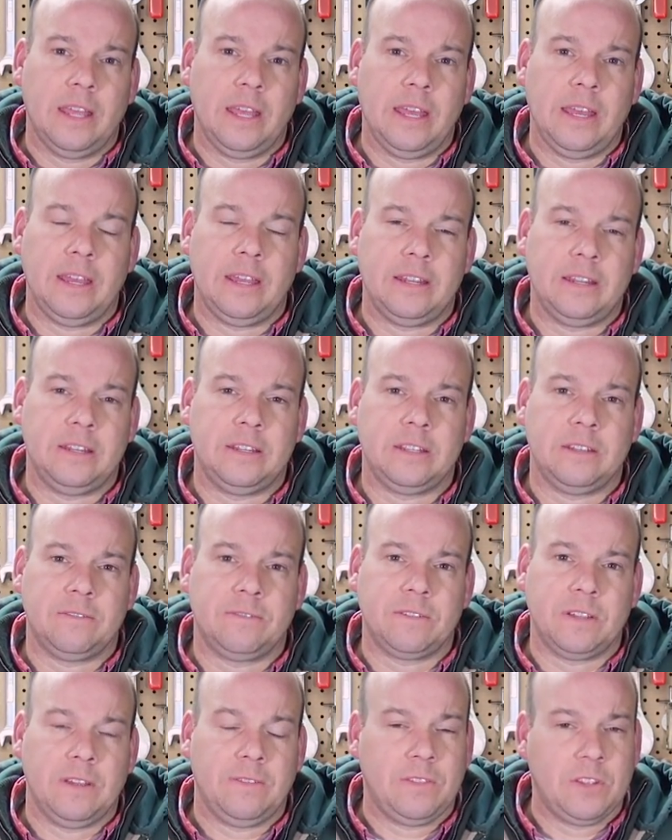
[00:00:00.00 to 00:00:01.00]
And
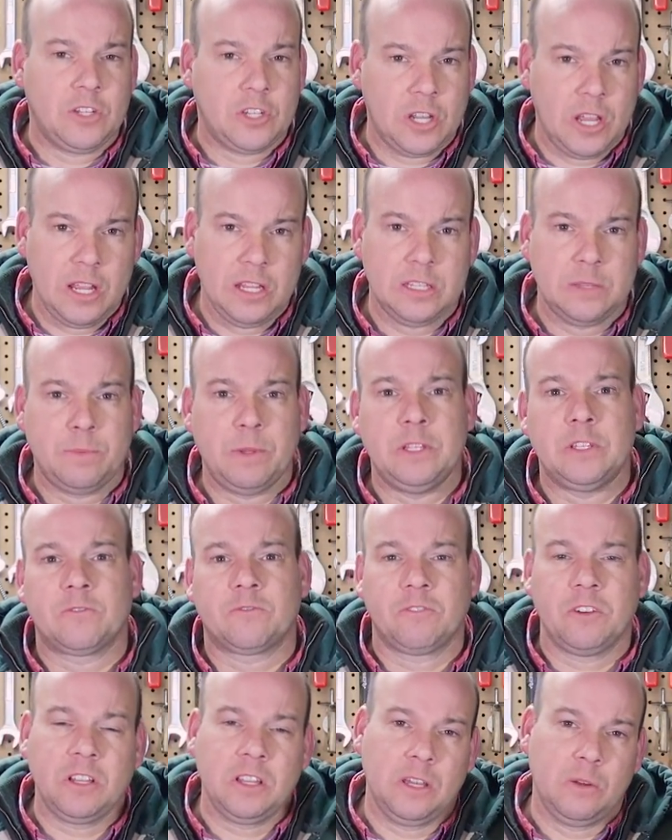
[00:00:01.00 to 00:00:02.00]
if, if the chain spins
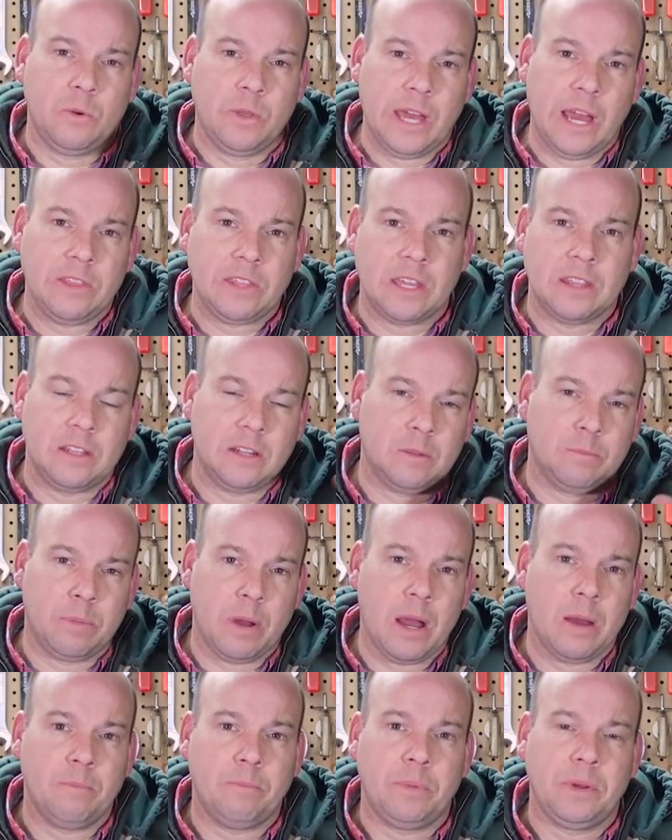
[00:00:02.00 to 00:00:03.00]
freely without that little
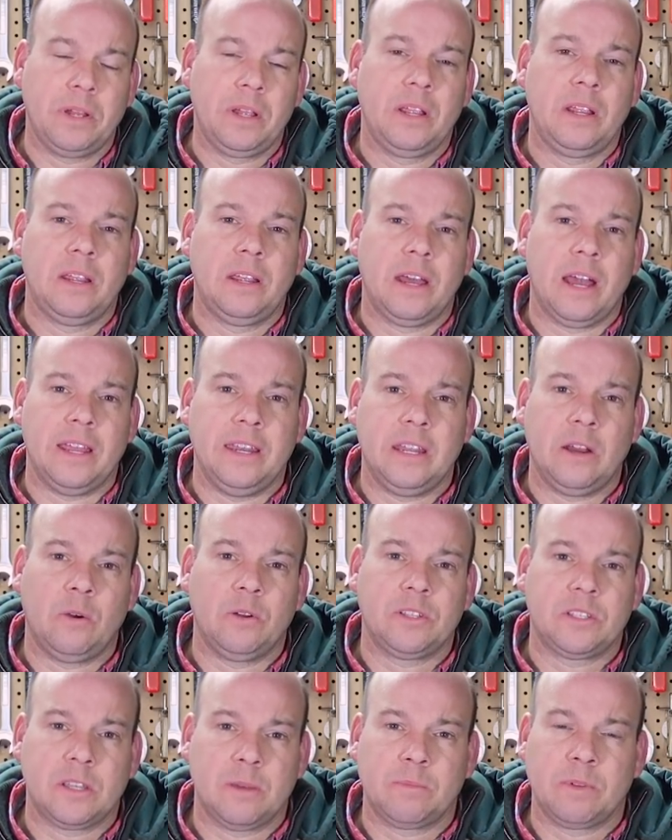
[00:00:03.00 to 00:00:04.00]
bump, I know
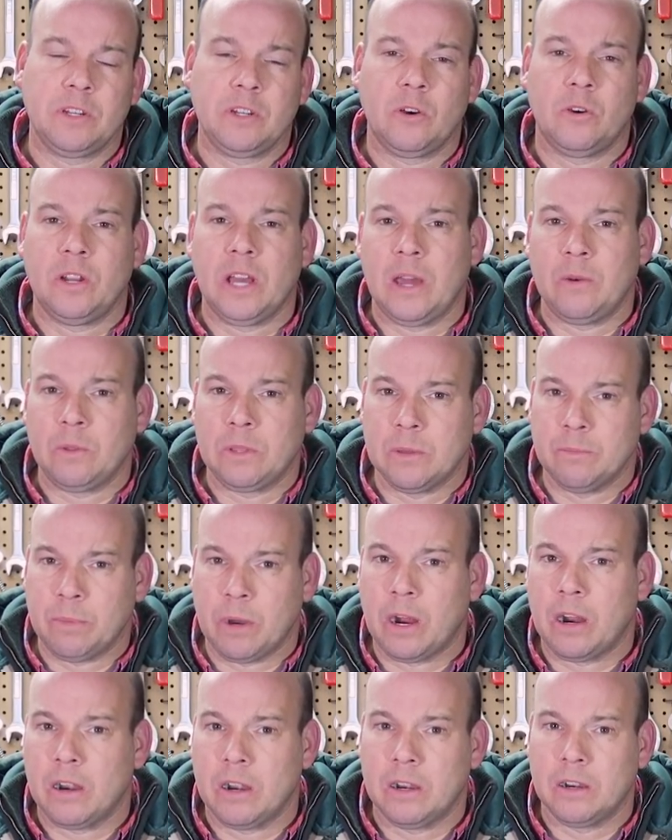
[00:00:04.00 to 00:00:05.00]
it's something going on with the
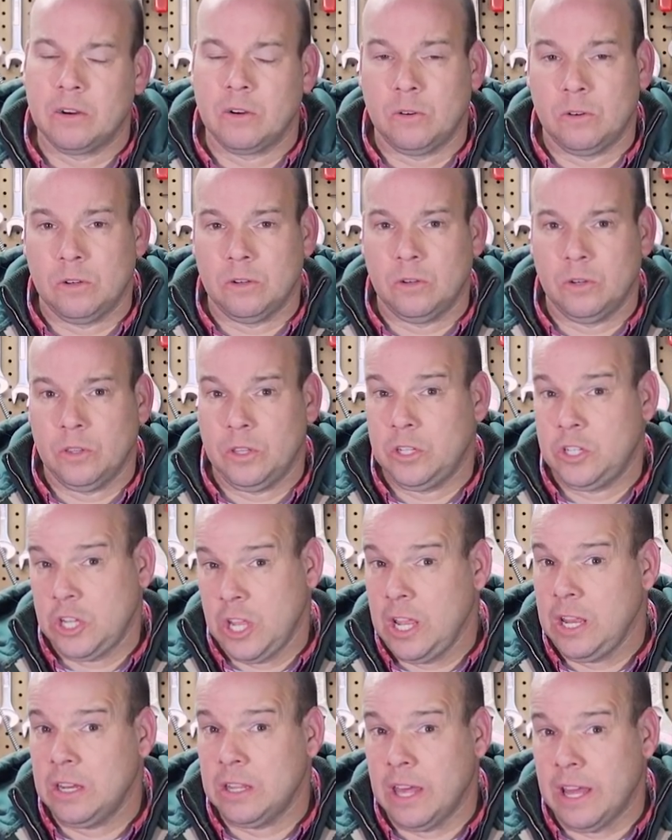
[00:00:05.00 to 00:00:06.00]
bar or, or the
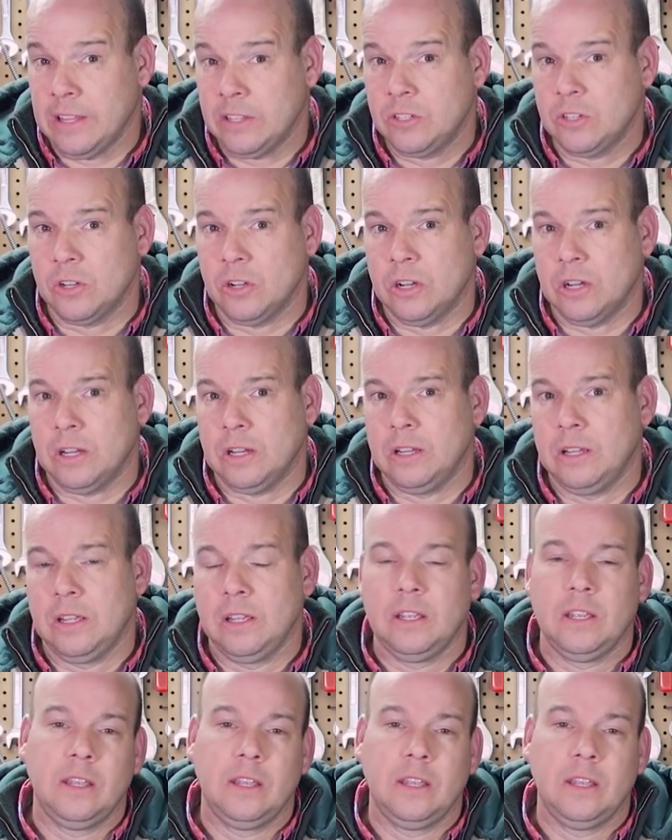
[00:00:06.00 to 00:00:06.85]
chain of that saw.